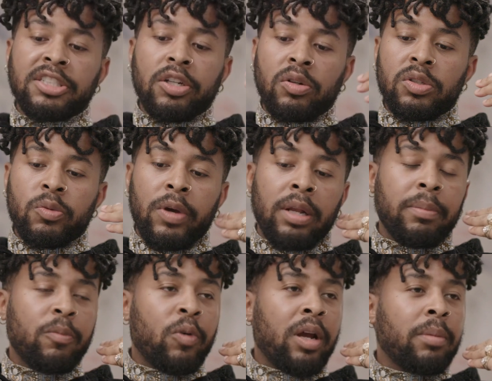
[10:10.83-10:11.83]
shows
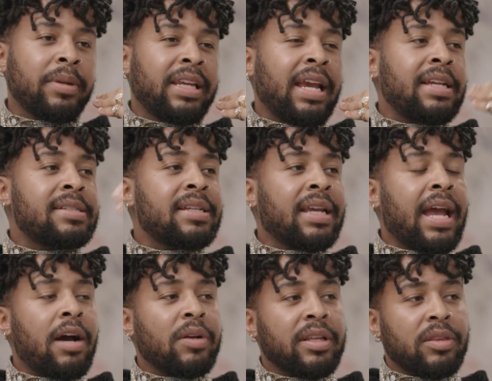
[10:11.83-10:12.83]
where I'm gazing
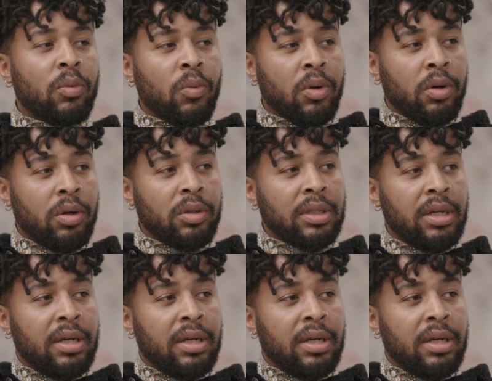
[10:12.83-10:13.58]
out at the world,